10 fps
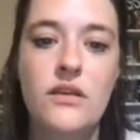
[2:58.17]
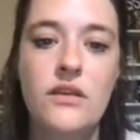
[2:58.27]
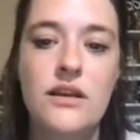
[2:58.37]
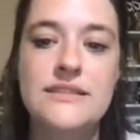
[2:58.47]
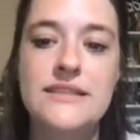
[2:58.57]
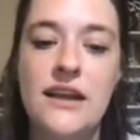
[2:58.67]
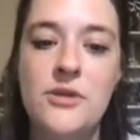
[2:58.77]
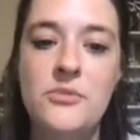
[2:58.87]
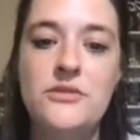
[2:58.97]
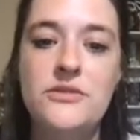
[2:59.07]

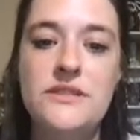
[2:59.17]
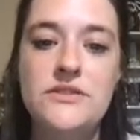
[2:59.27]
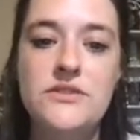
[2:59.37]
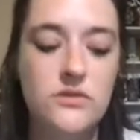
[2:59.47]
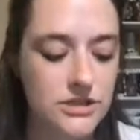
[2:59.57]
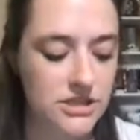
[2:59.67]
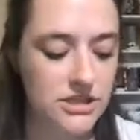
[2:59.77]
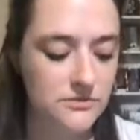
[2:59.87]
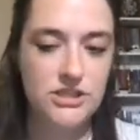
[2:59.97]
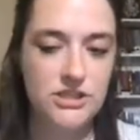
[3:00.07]
assignment post in
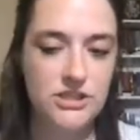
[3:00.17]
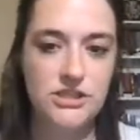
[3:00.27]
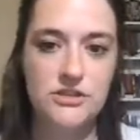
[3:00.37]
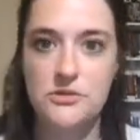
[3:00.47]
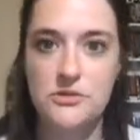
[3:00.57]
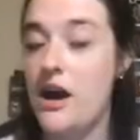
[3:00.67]
Schoology, which you